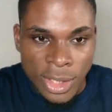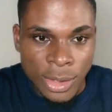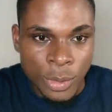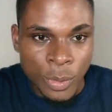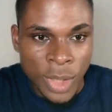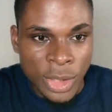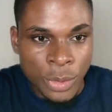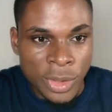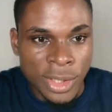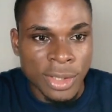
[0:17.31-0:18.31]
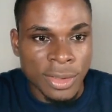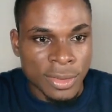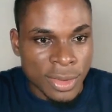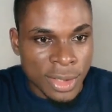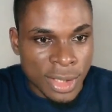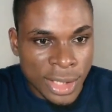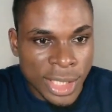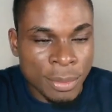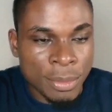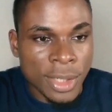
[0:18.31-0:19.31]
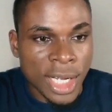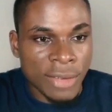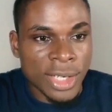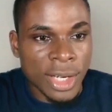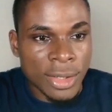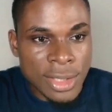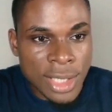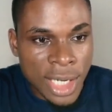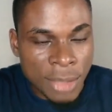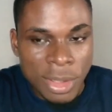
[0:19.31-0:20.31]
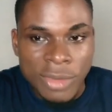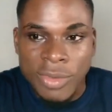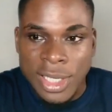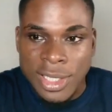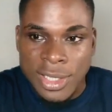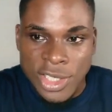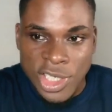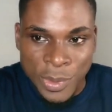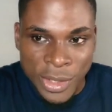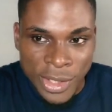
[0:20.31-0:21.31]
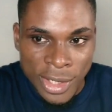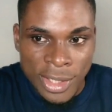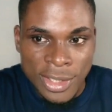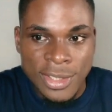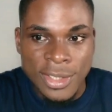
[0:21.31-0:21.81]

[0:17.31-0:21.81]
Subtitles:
Why do we keep carving out time inviting speakers,